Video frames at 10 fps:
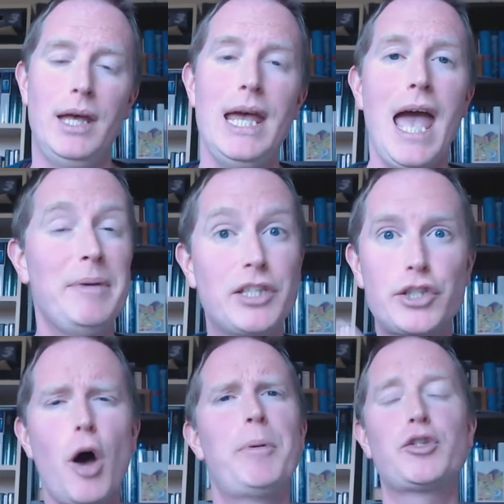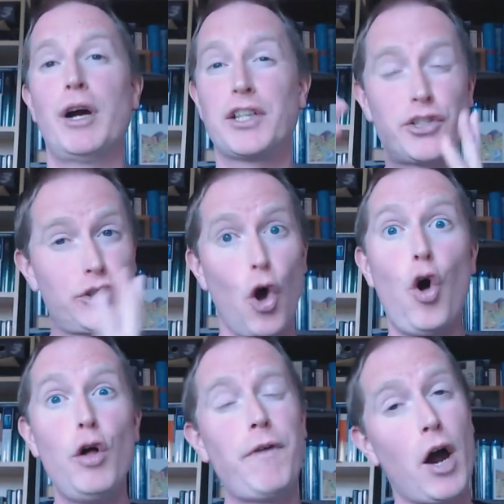It means stopping trying to
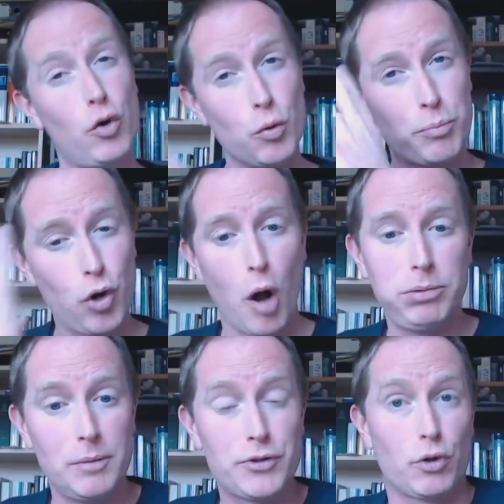solve our own problems